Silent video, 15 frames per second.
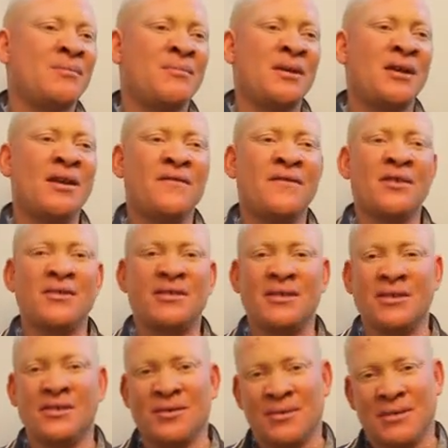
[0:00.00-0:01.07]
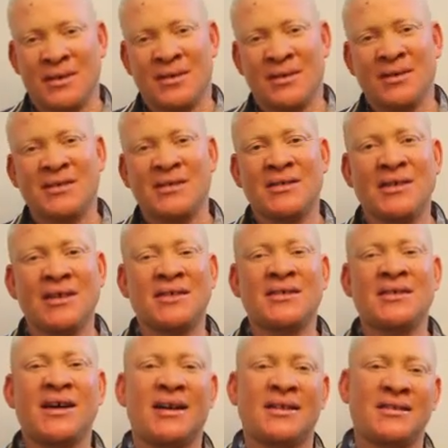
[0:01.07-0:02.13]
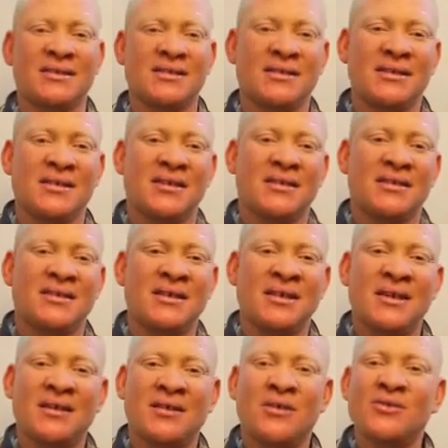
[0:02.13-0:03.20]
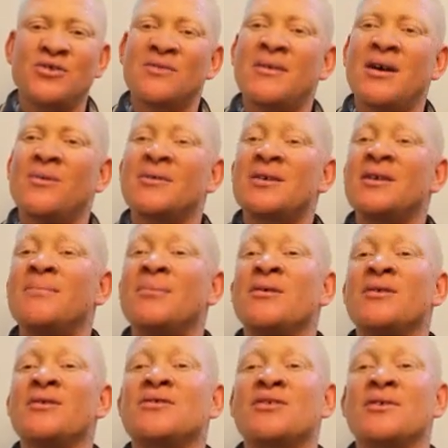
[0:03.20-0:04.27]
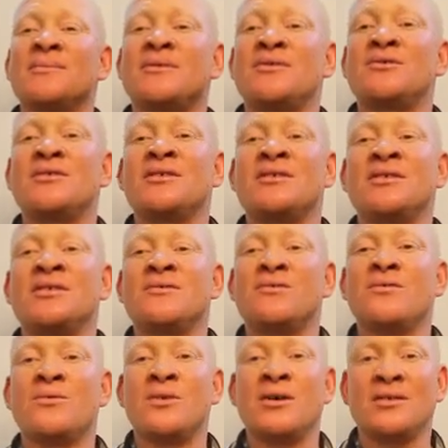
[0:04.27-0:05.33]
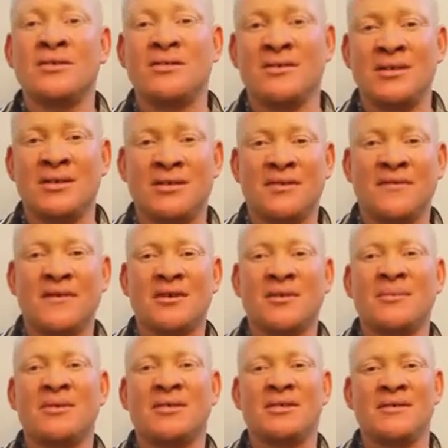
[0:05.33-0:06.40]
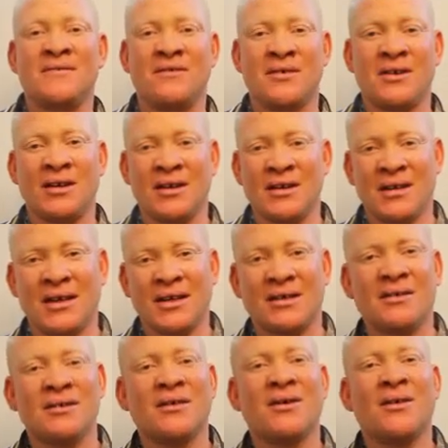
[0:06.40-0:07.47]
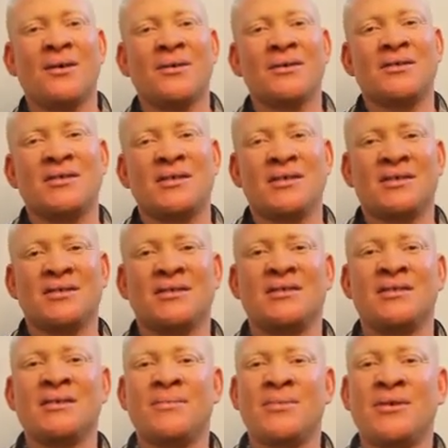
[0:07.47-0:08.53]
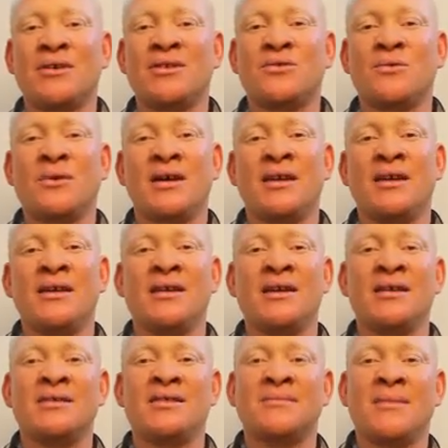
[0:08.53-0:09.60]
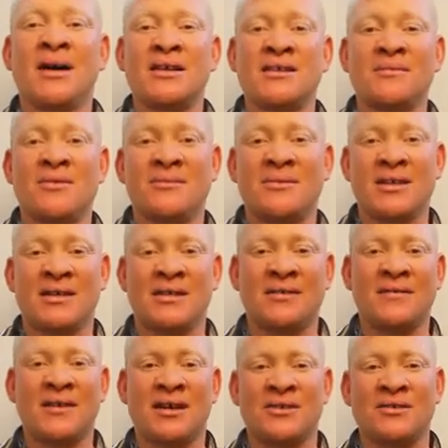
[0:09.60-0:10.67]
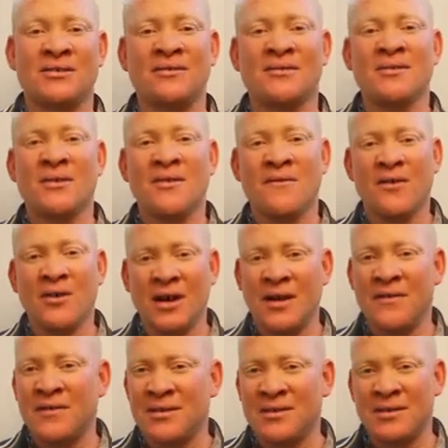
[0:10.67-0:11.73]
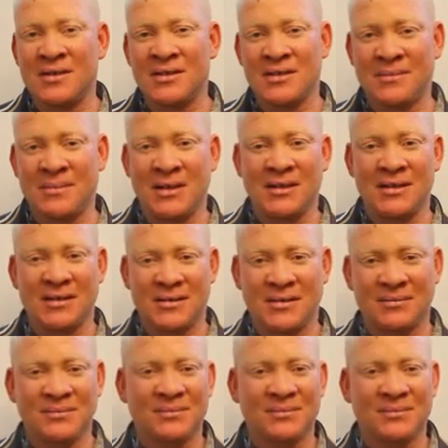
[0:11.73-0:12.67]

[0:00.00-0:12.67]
behavior theory states that the consumer will keep on substituting one unit of a commodity for another until the point where he gains maximum satisfaction for every unit he spends.